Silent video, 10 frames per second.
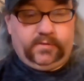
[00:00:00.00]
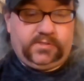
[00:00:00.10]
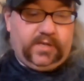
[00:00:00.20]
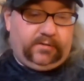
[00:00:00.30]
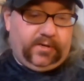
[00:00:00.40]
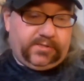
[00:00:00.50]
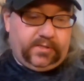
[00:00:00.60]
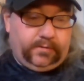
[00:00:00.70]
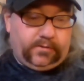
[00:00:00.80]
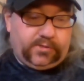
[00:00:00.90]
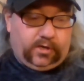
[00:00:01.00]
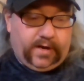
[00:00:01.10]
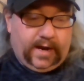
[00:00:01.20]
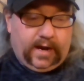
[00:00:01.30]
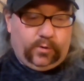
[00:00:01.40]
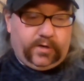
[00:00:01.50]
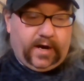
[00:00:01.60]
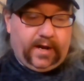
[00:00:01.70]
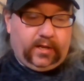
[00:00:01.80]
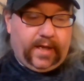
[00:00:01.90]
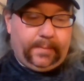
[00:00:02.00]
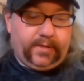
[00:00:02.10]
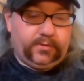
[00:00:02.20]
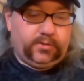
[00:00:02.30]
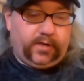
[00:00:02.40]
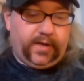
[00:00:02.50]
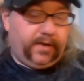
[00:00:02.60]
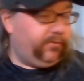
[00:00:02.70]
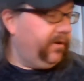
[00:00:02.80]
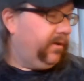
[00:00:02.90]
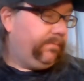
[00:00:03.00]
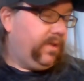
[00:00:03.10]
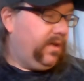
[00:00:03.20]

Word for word: Scott Ruskin, there's Art Howe, Kyle Abbott, Doug Henry.